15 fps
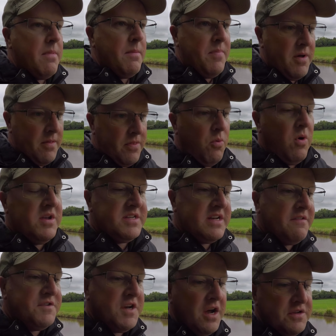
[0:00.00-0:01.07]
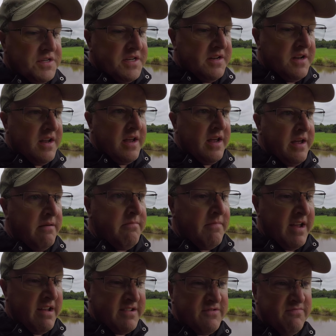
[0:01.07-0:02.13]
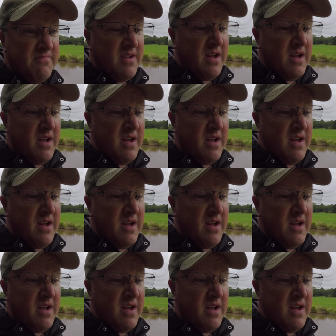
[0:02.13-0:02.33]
But the ones I've chosen, it